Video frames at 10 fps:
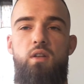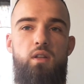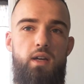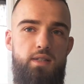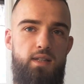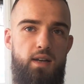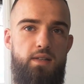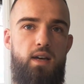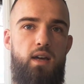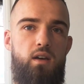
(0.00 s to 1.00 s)
Like, set
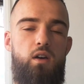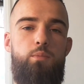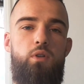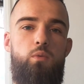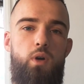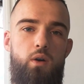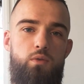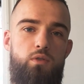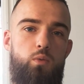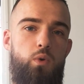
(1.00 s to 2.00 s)
aside a couple of
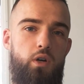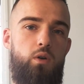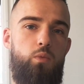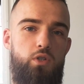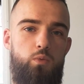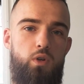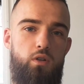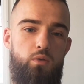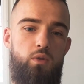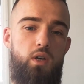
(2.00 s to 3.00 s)
rounds to work on what you want
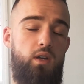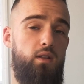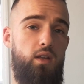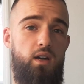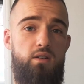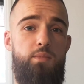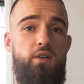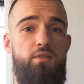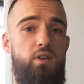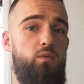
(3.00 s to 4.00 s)
to do. That is my
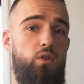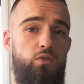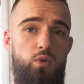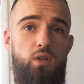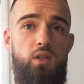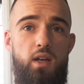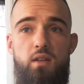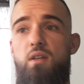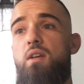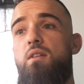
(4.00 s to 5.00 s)
favorite drill. Like,
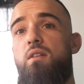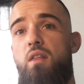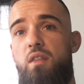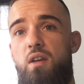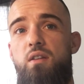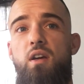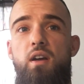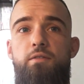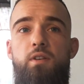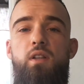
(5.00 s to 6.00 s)
the thing that I
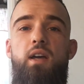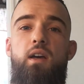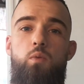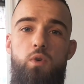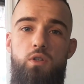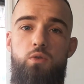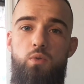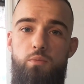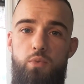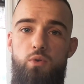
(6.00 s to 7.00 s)
feel like I want to
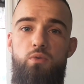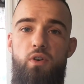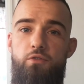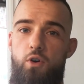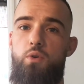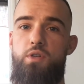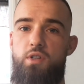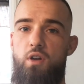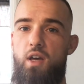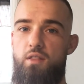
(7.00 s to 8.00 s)
improve and focus
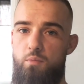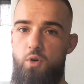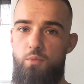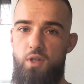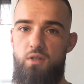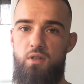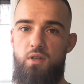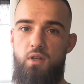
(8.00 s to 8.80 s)
on at the moment.